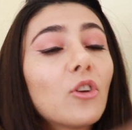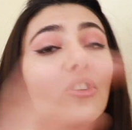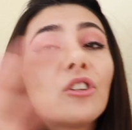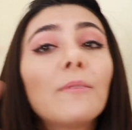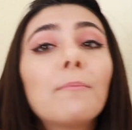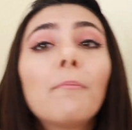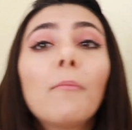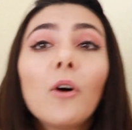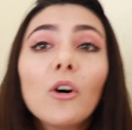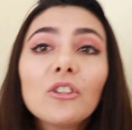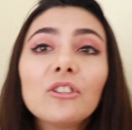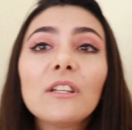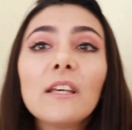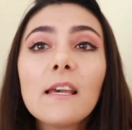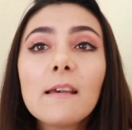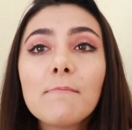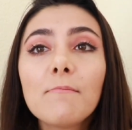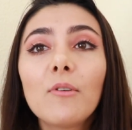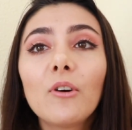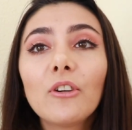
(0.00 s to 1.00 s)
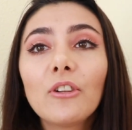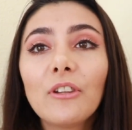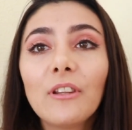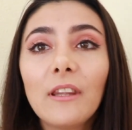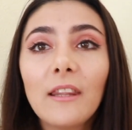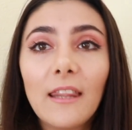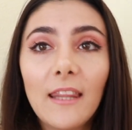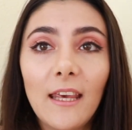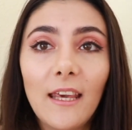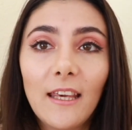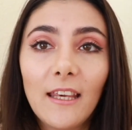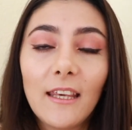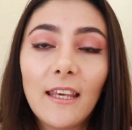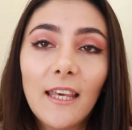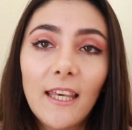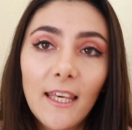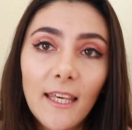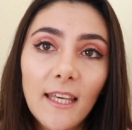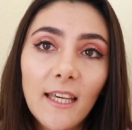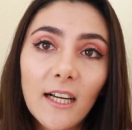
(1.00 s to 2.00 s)
the most important thing
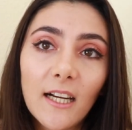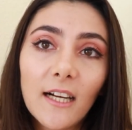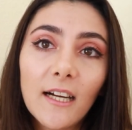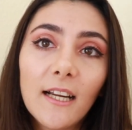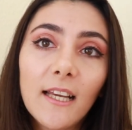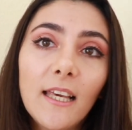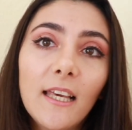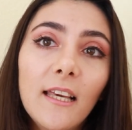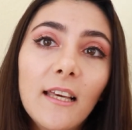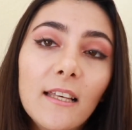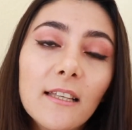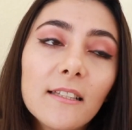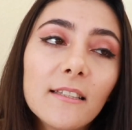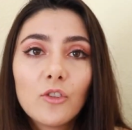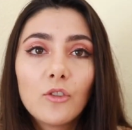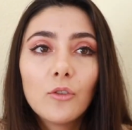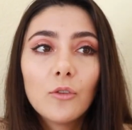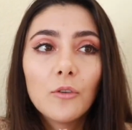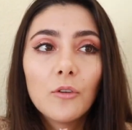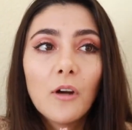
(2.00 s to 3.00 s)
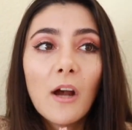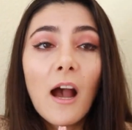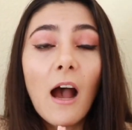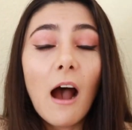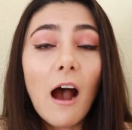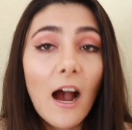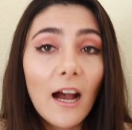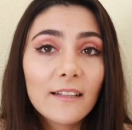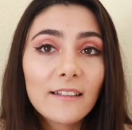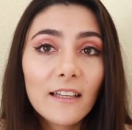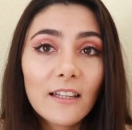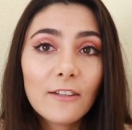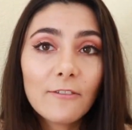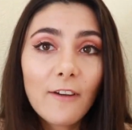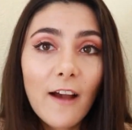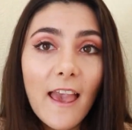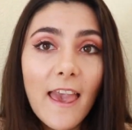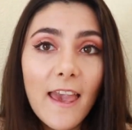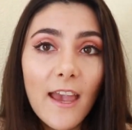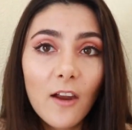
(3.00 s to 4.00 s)
here is to
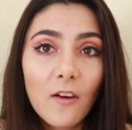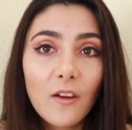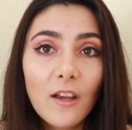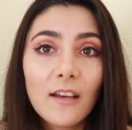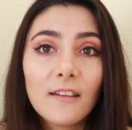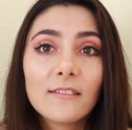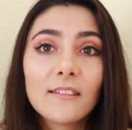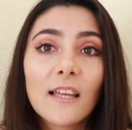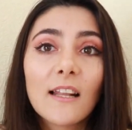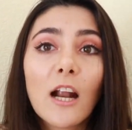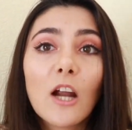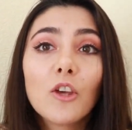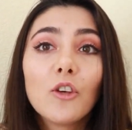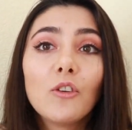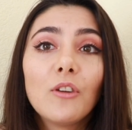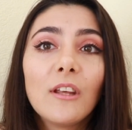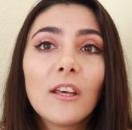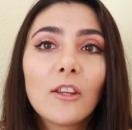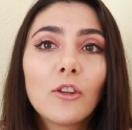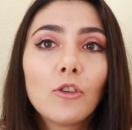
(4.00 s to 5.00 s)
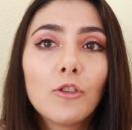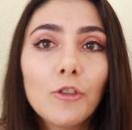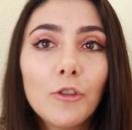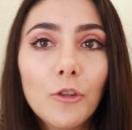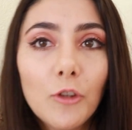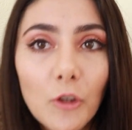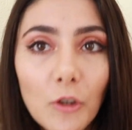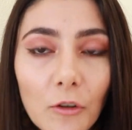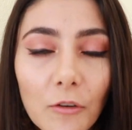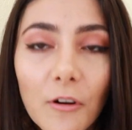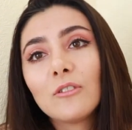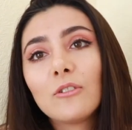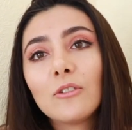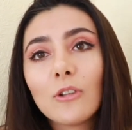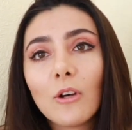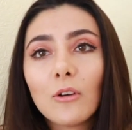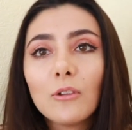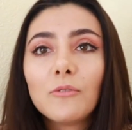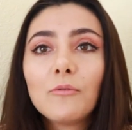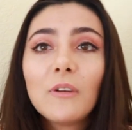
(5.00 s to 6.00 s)
identify areas that are unique to you.
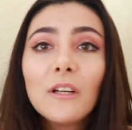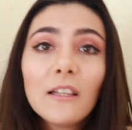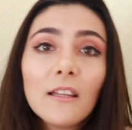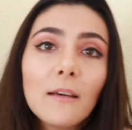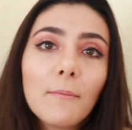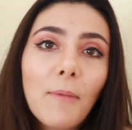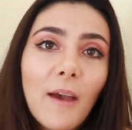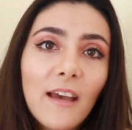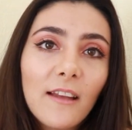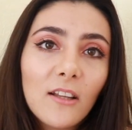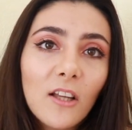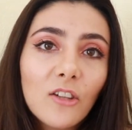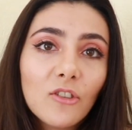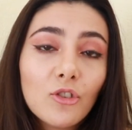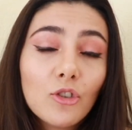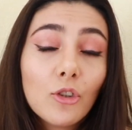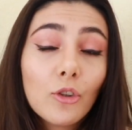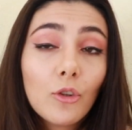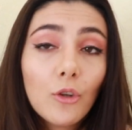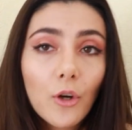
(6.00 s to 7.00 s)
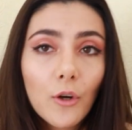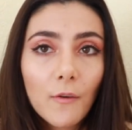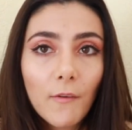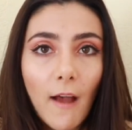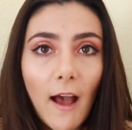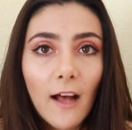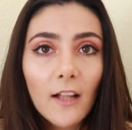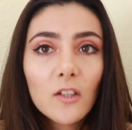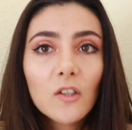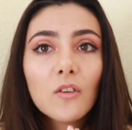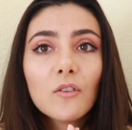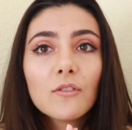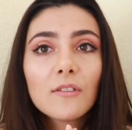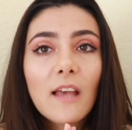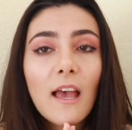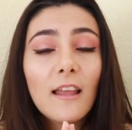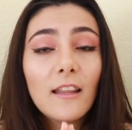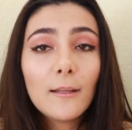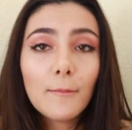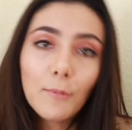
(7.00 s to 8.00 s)
So really pay attention to your values
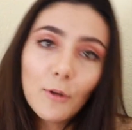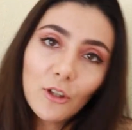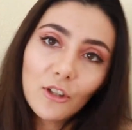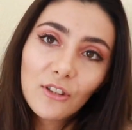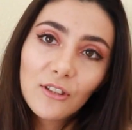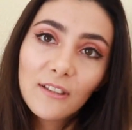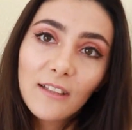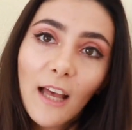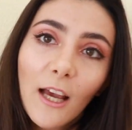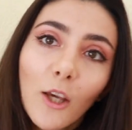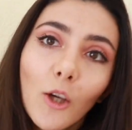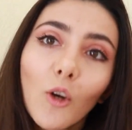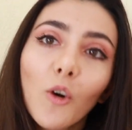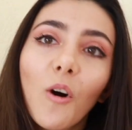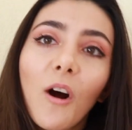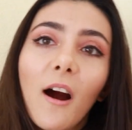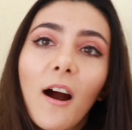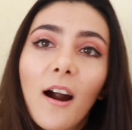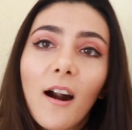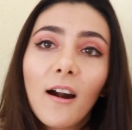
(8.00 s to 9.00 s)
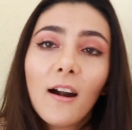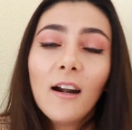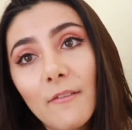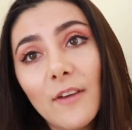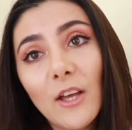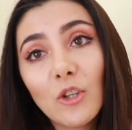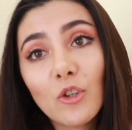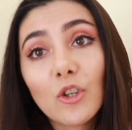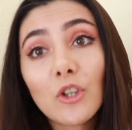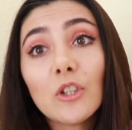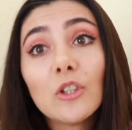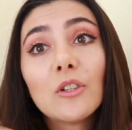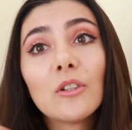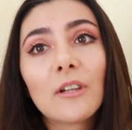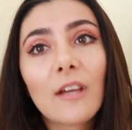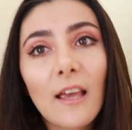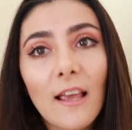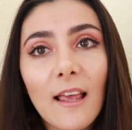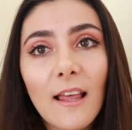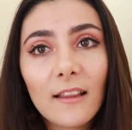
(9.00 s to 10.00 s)
and the person that you are when you're looking